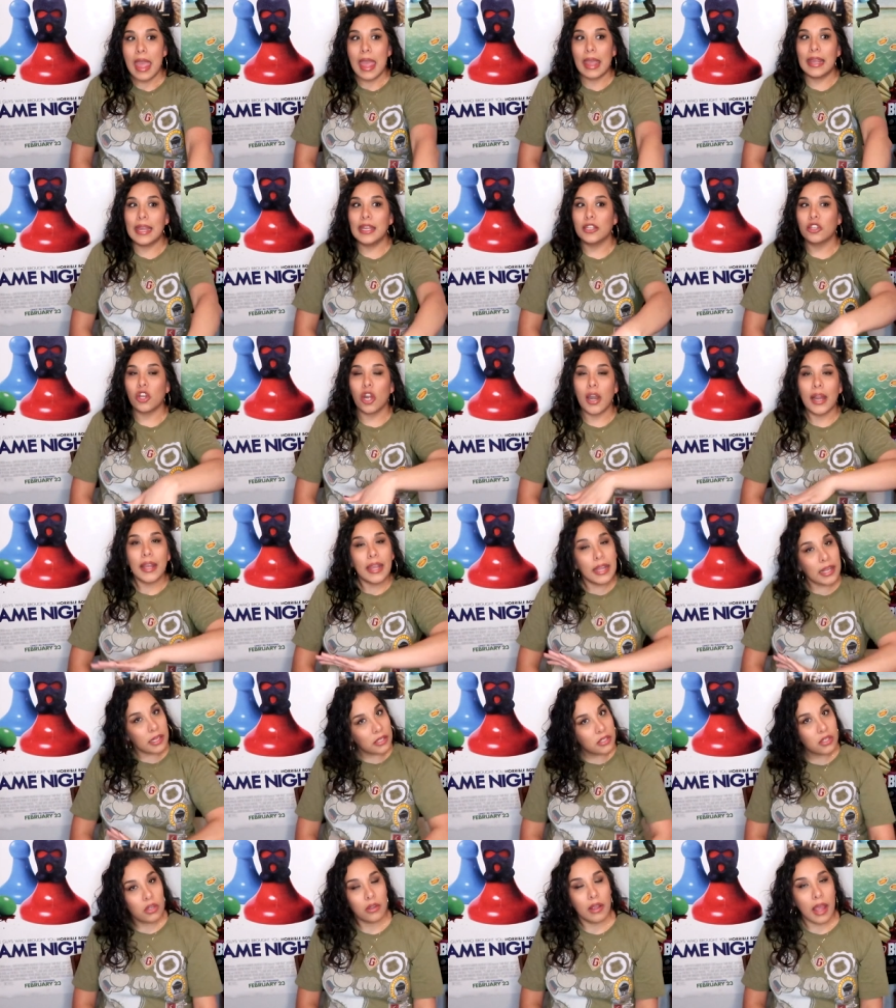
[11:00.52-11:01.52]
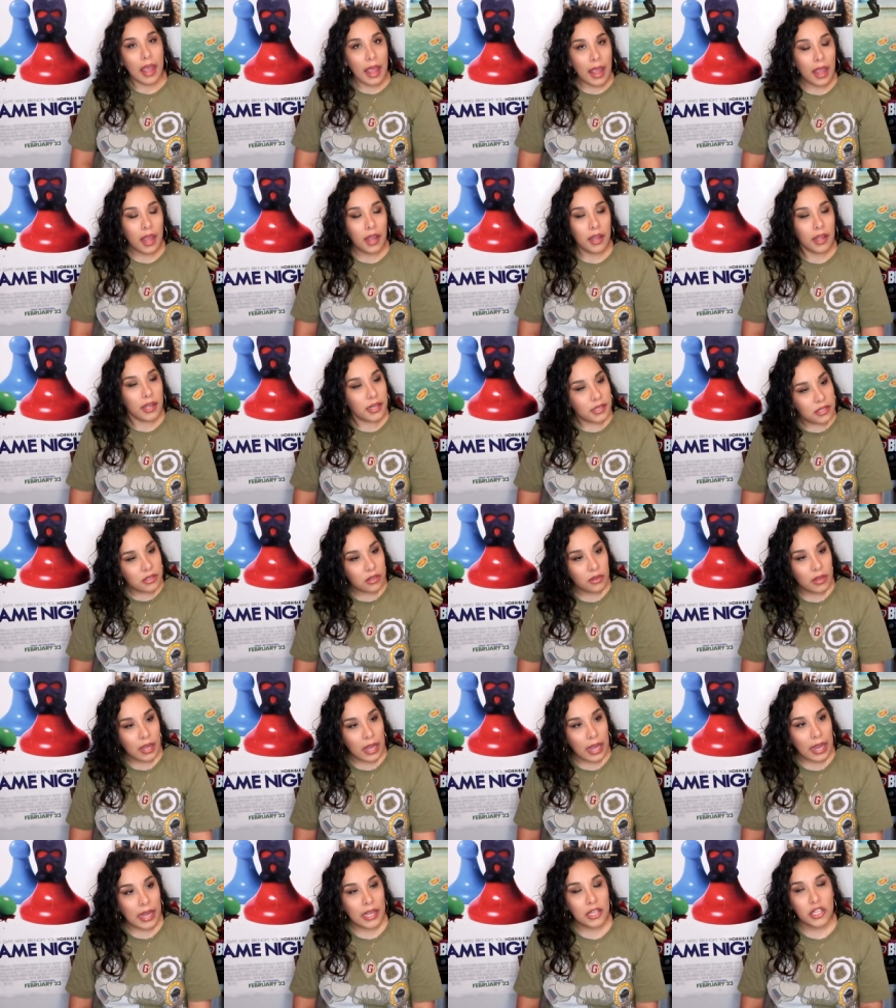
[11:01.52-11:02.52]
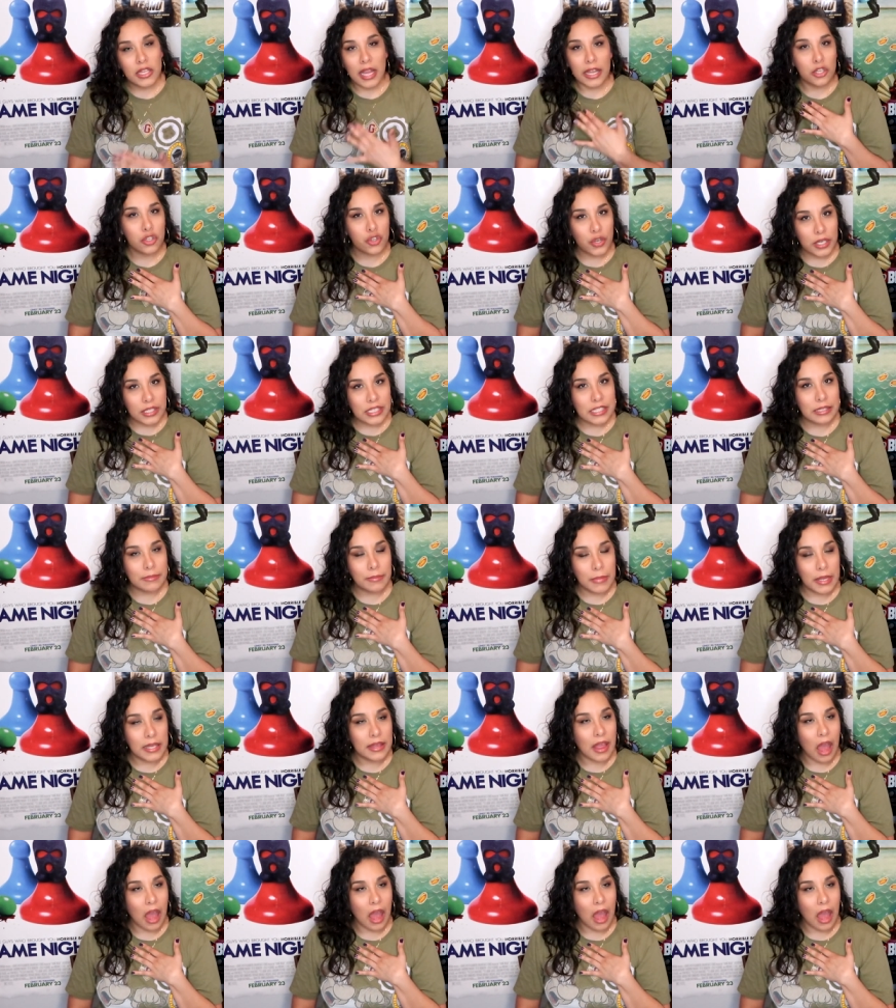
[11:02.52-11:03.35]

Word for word: And he's all like, it's okay, it's okay, like, trust me.